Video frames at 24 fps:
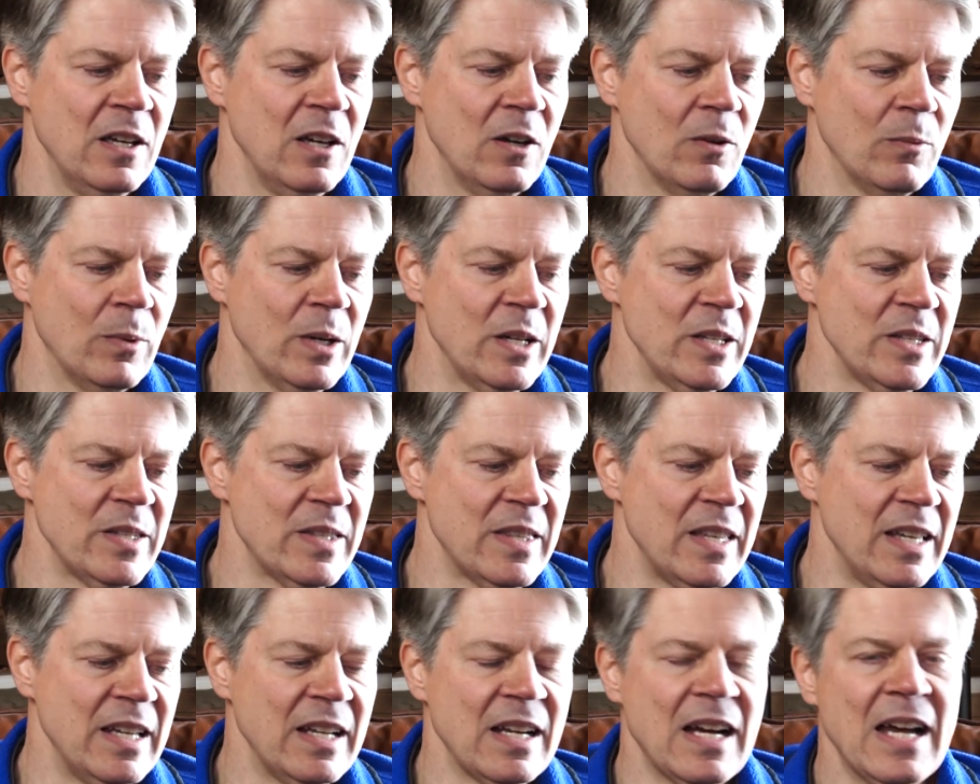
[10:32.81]
was
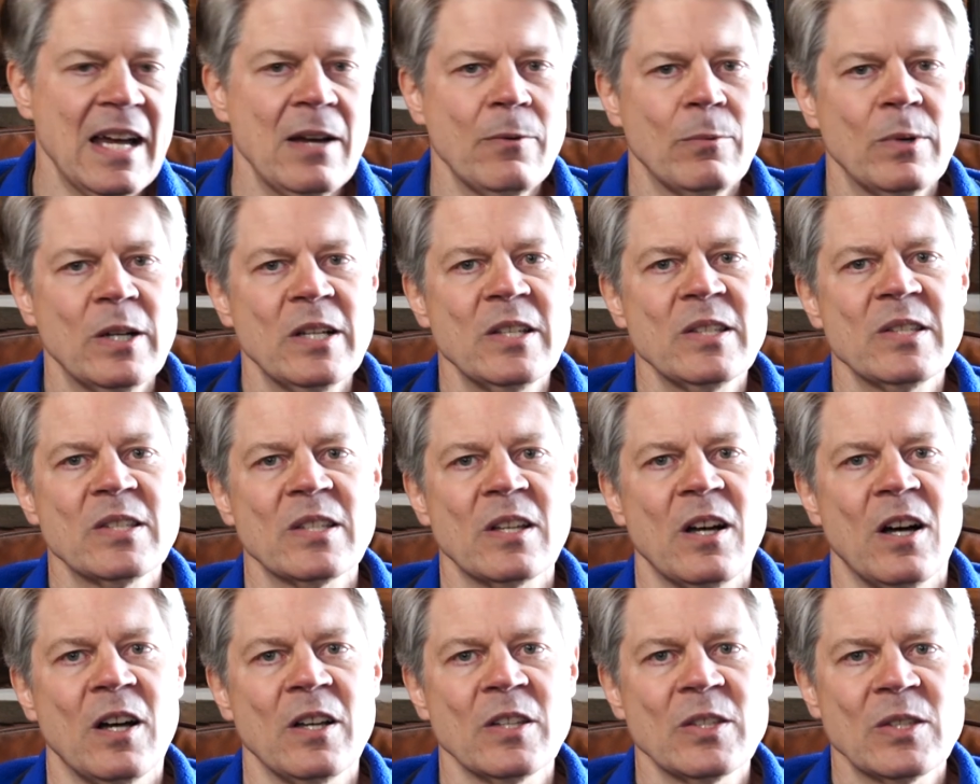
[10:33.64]
that I was
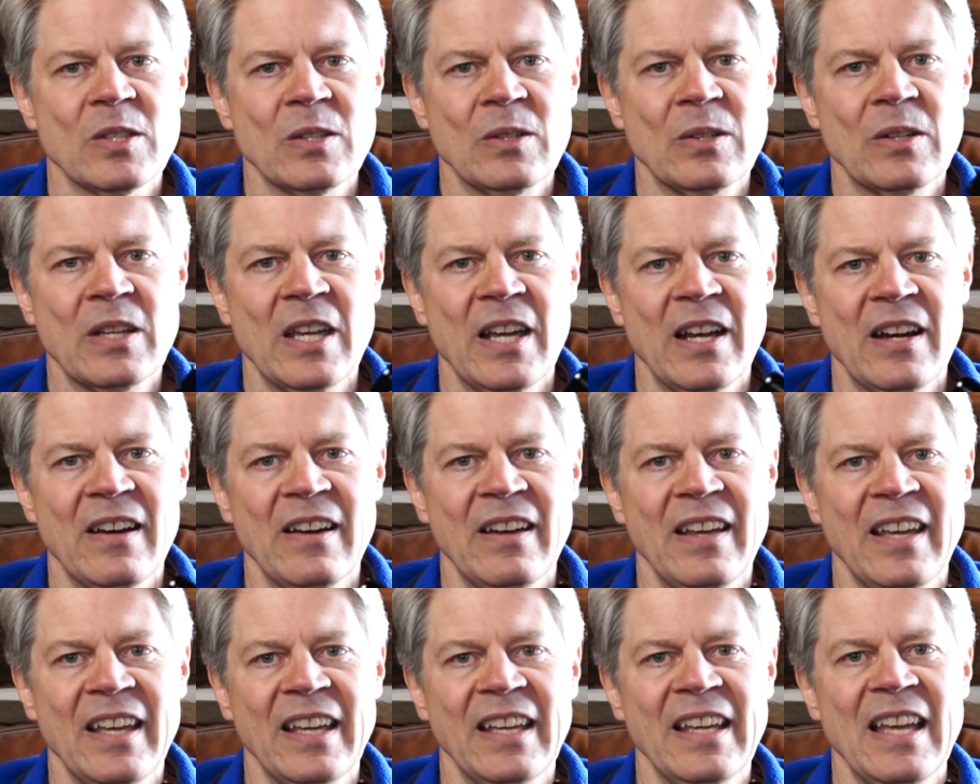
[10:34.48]
also
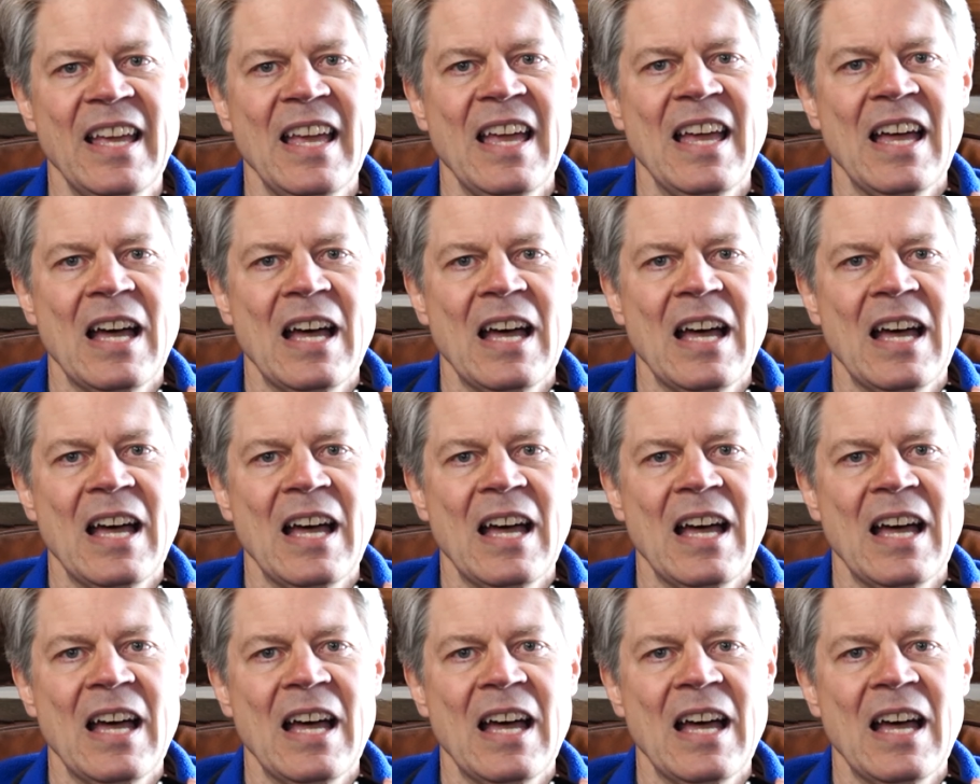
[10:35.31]
carrying